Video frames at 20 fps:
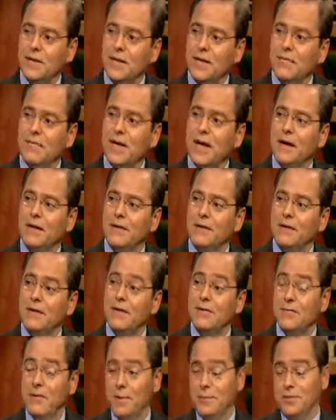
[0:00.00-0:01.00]
They've got to
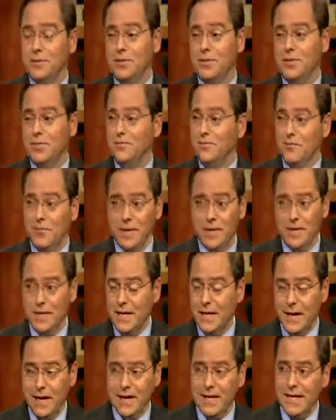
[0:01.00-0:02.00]
live up to
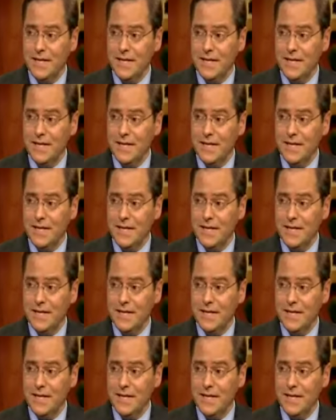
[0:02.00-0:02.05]
really high